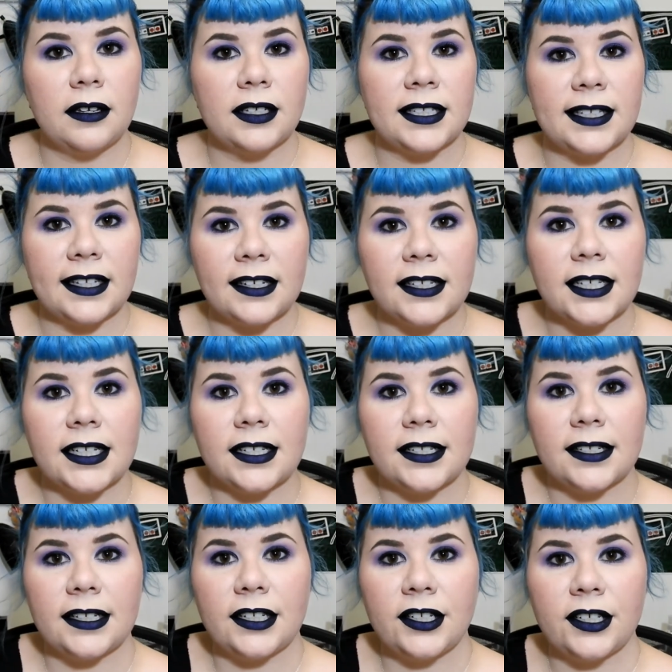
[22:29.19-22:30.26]

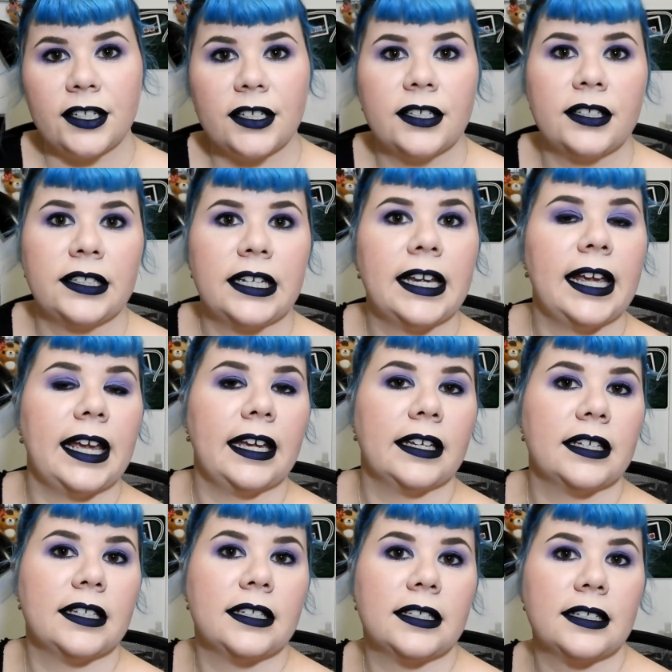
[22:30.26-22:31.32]
sanitization
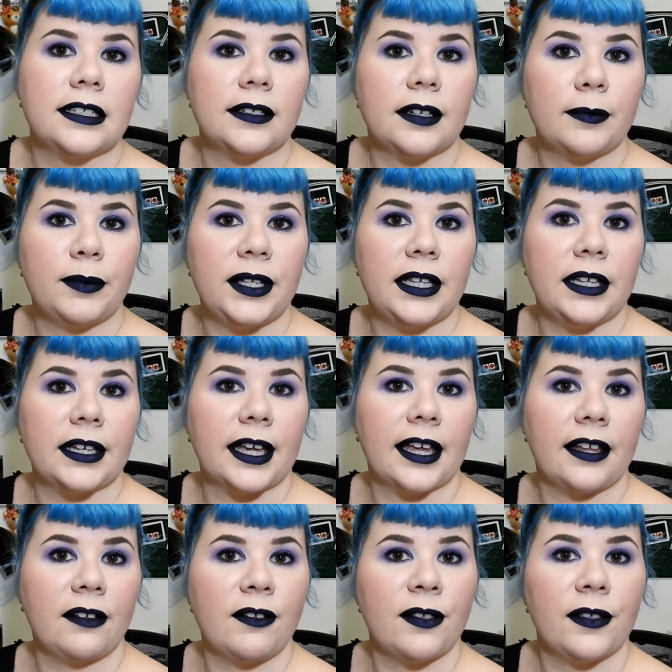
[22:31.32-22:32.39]
and being
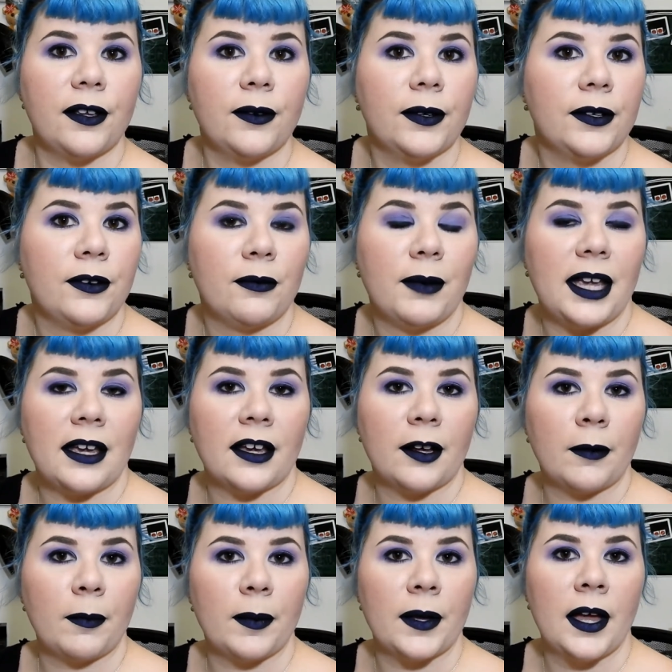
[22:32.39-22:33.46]
healthy with your
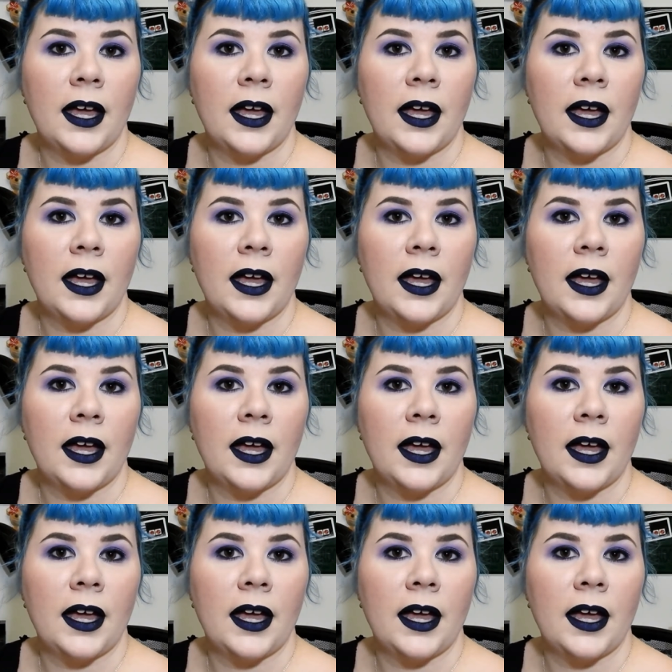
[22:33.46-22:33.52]
makeup,